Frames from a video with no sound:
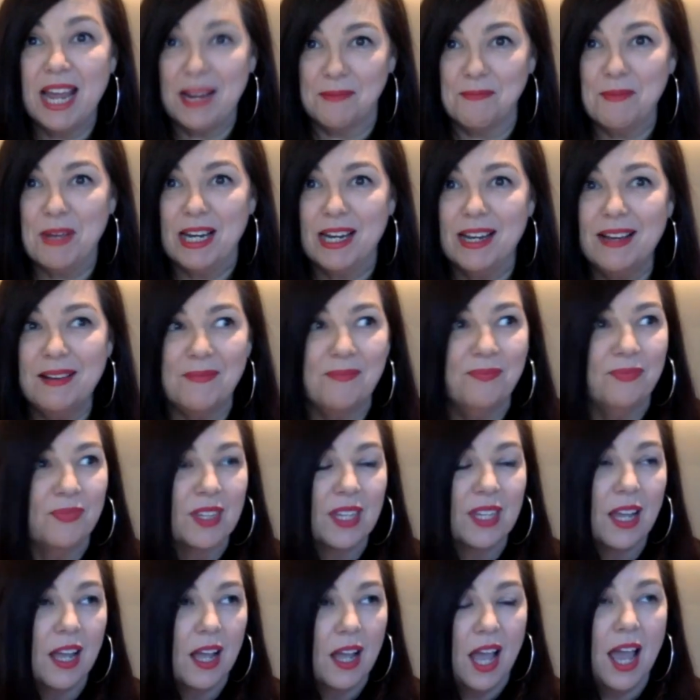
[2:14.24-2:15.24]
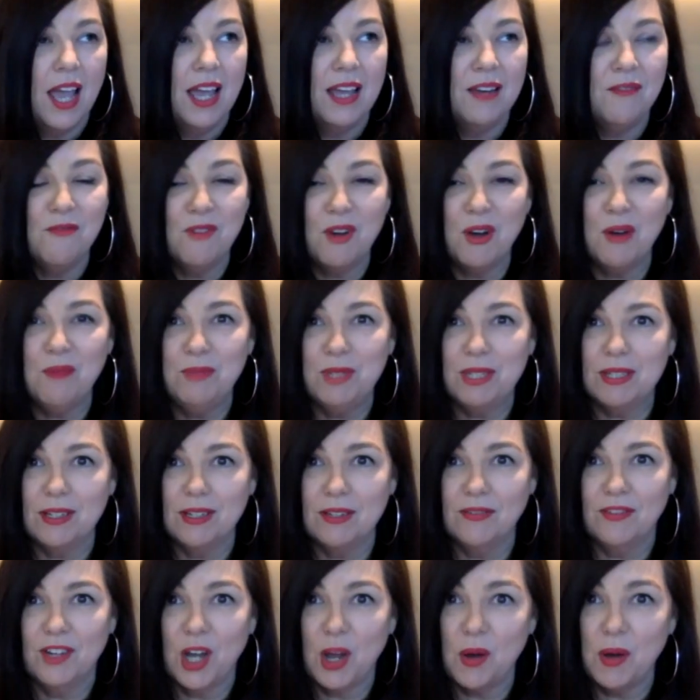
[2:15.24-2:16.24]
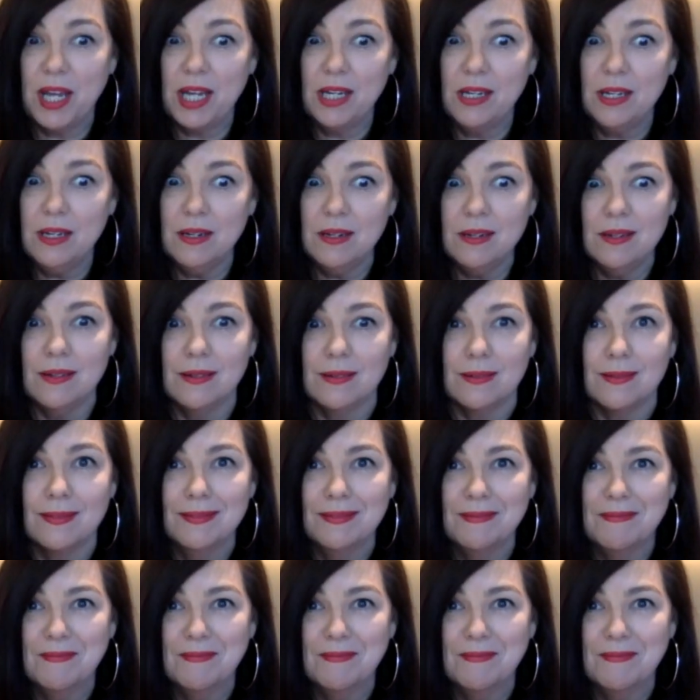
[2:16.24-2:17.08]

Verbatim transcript: neck unit, and Rob's sort of going, no,